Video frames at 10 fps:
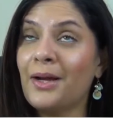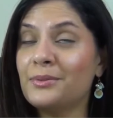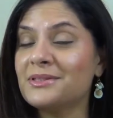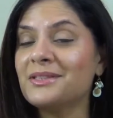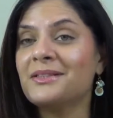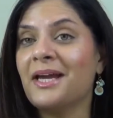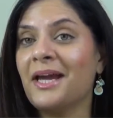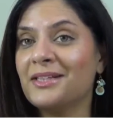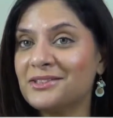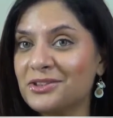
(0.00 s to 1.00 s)
I would say
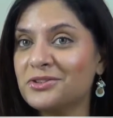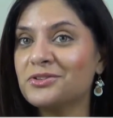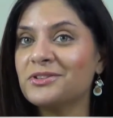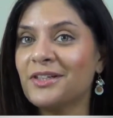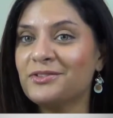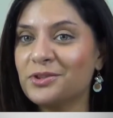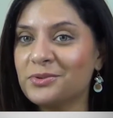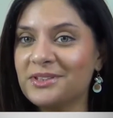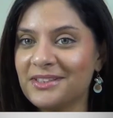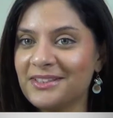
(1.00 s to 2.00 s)
the ancestors have
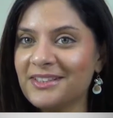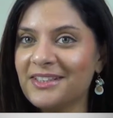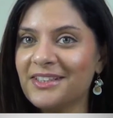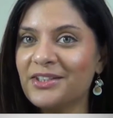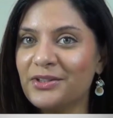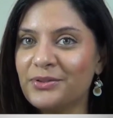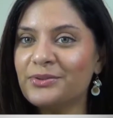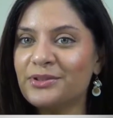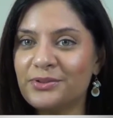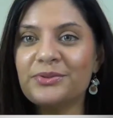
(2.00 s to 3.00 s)
chosen
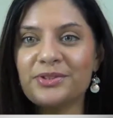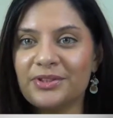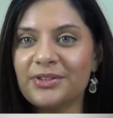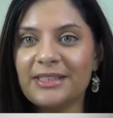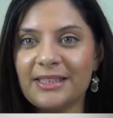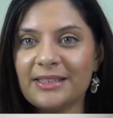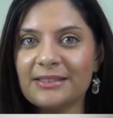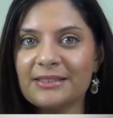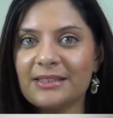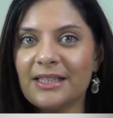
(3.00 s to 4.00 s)
you to do certain
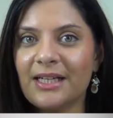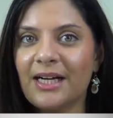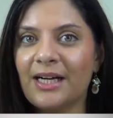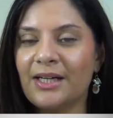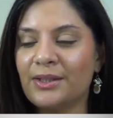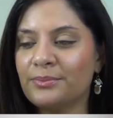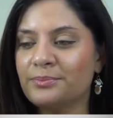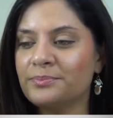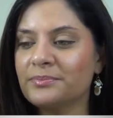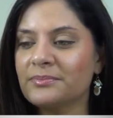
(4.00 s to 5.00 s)
things.
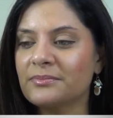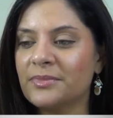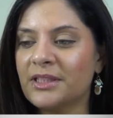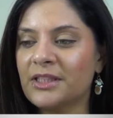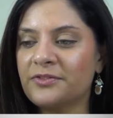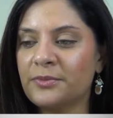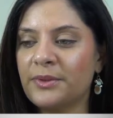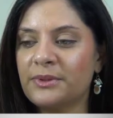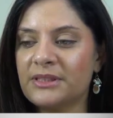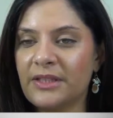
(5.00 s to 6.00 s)
Because for
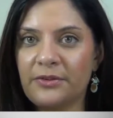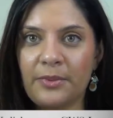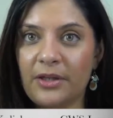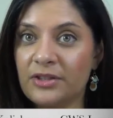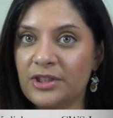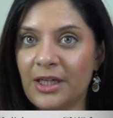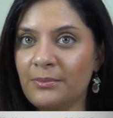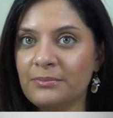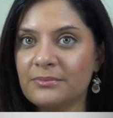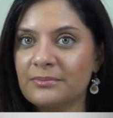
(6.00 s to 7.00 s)
me, it was never about a
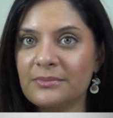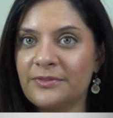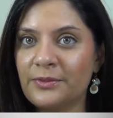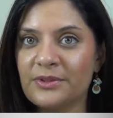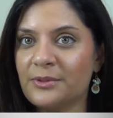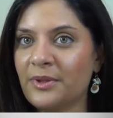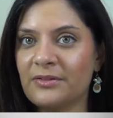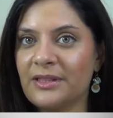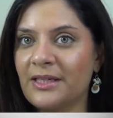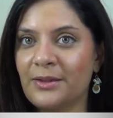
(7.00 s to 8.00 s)
job. If it was
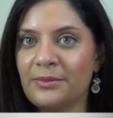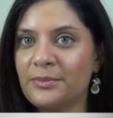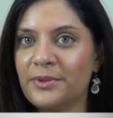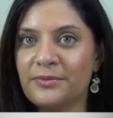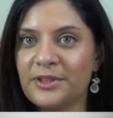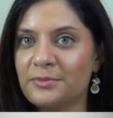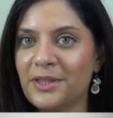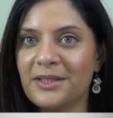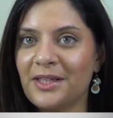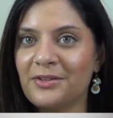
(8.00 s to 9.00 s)
about that, I would have been rich
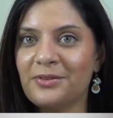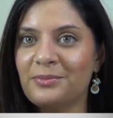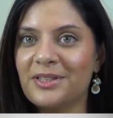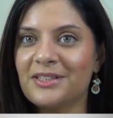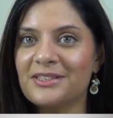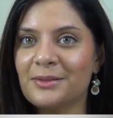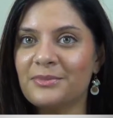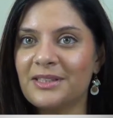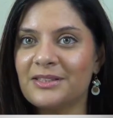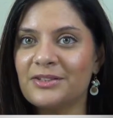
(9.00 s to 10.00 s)
by now. But it's
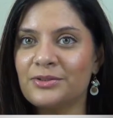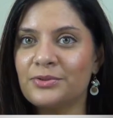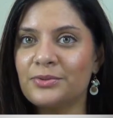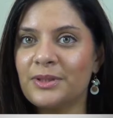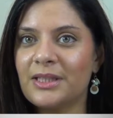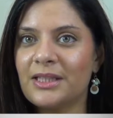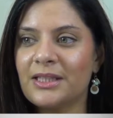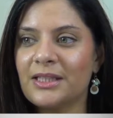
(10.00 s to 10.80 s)
something to do with